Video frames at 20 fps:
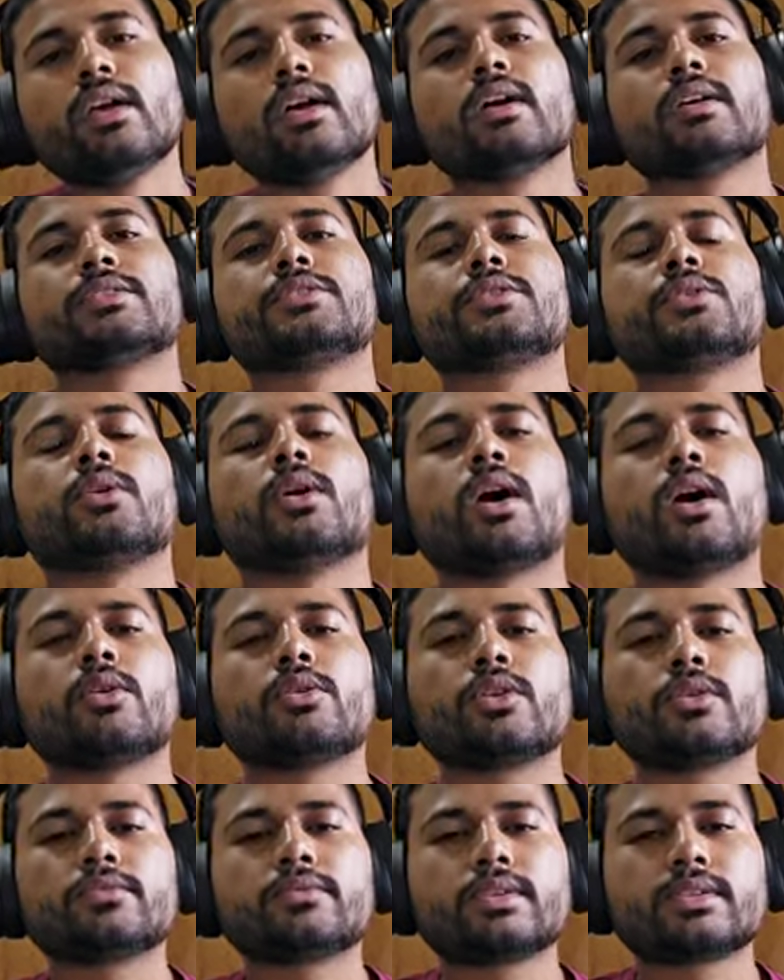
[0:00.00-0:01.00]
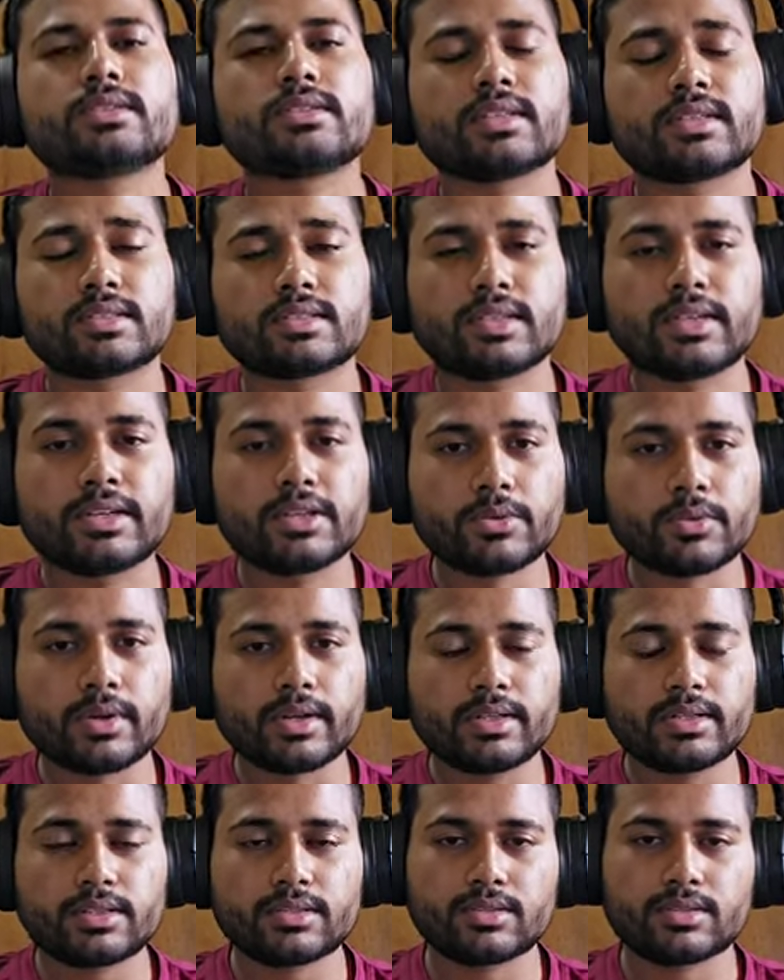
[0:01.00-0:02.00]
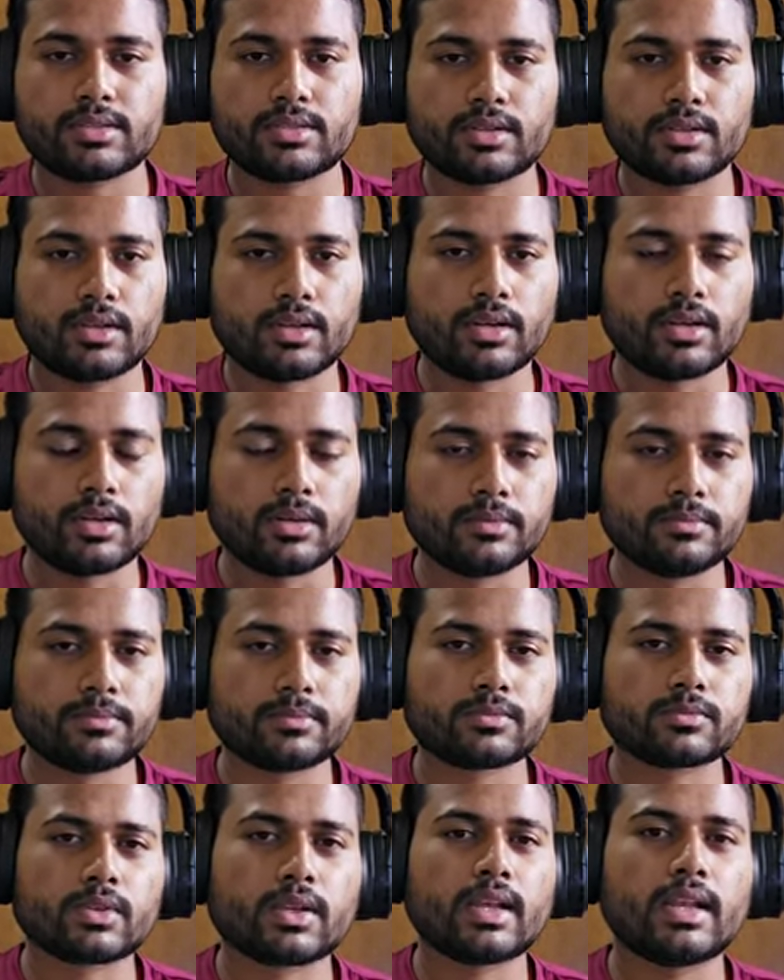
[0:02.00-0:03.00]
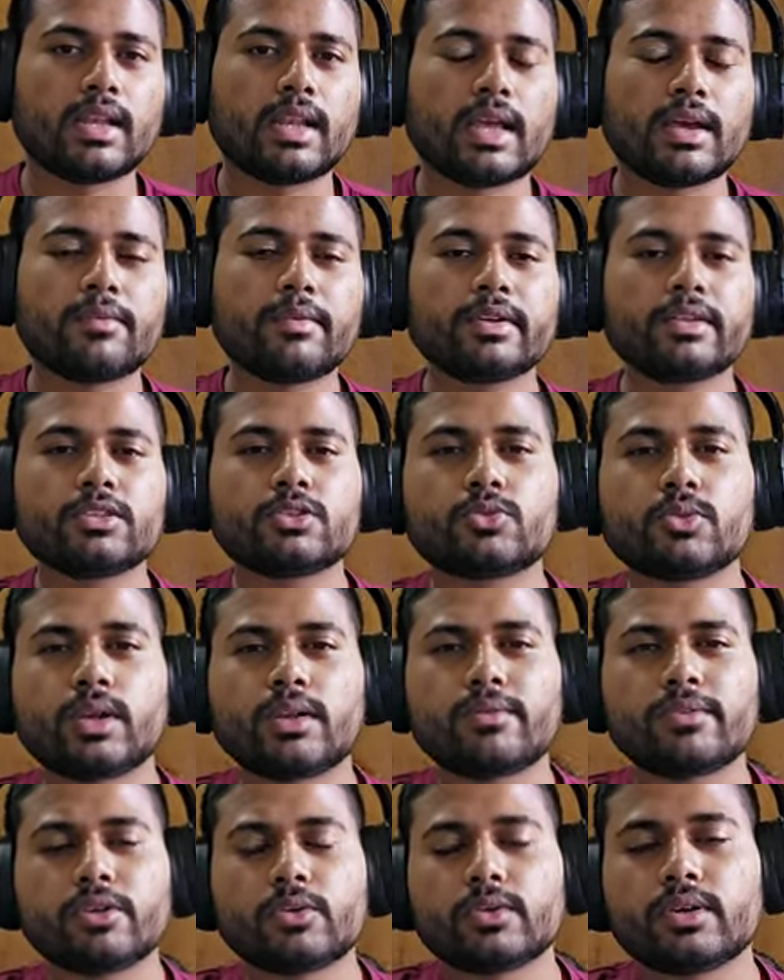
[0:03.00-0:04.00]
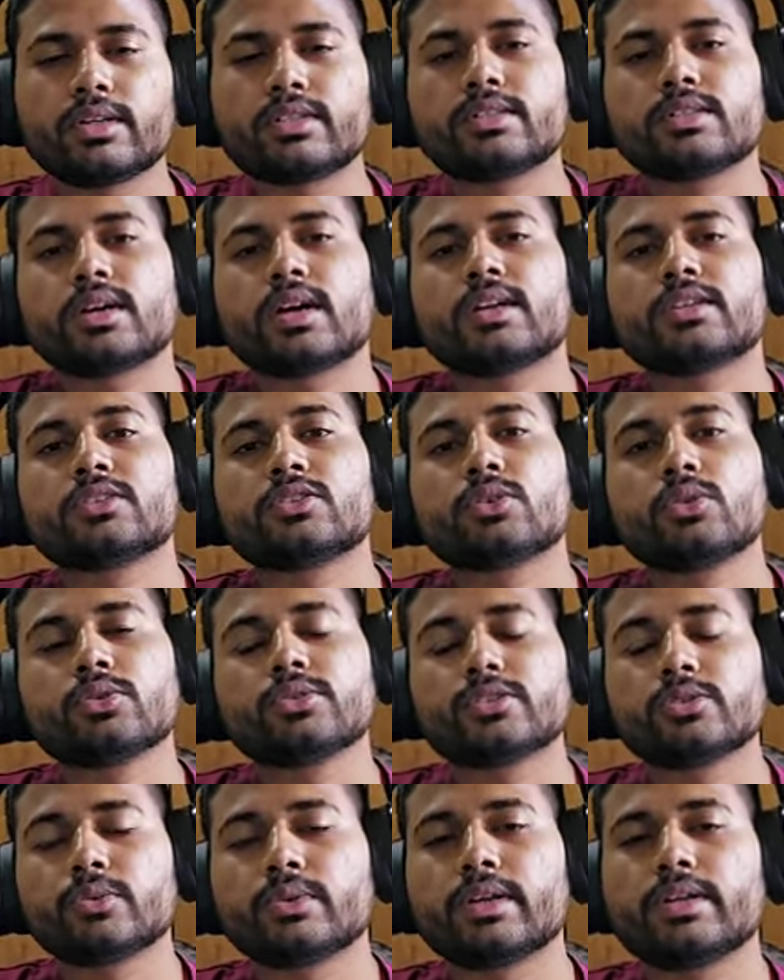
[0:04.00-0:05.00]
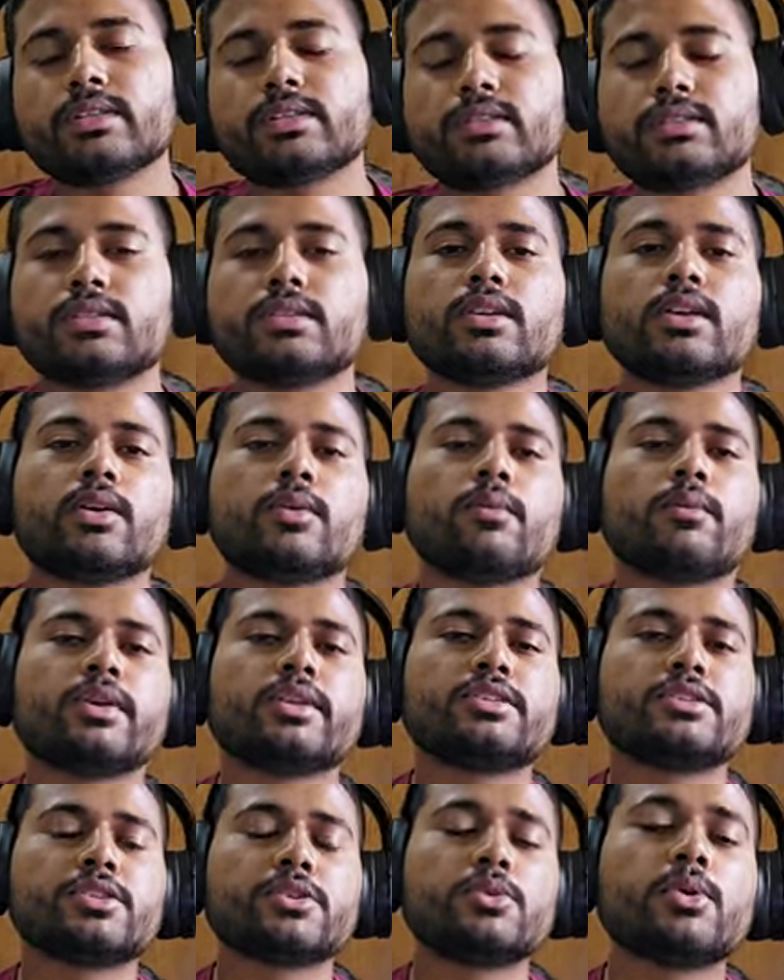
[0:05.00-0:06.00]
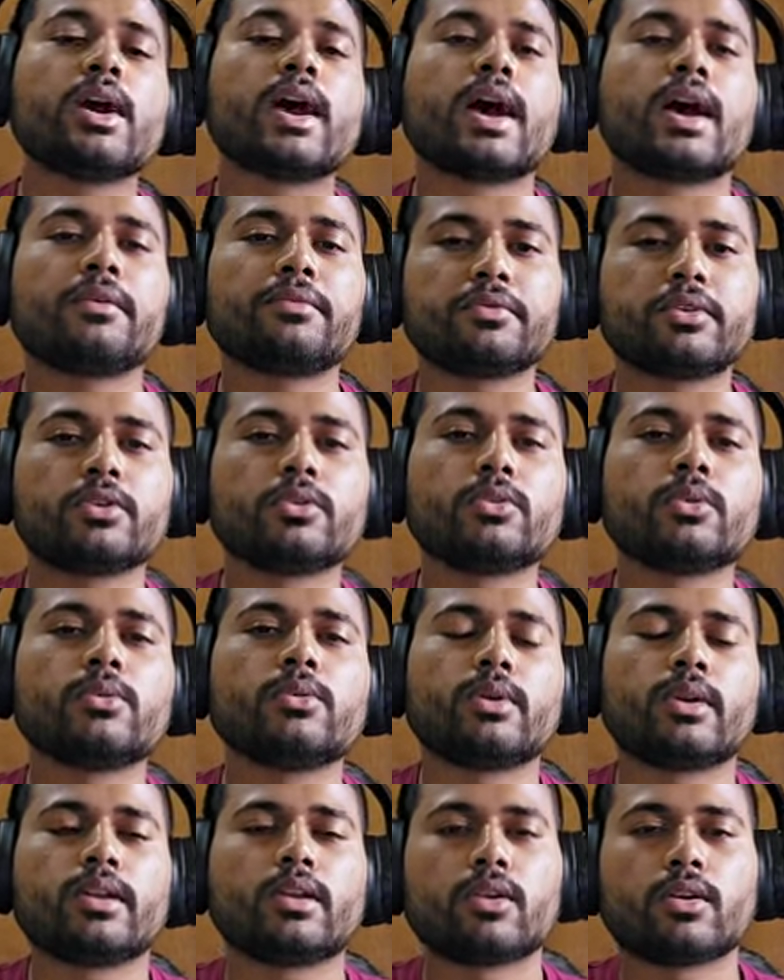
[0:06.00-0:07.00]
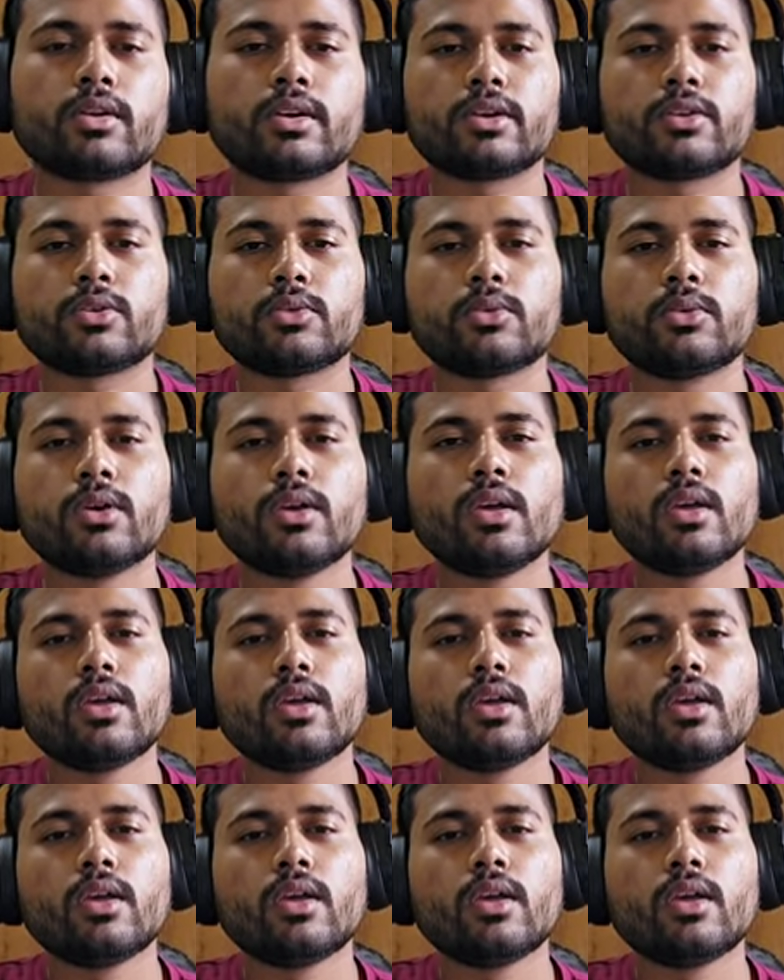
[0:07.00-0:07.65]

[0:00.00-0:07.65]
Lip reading: So out of the 16 units, 11-12 units are those units which you have to do in order to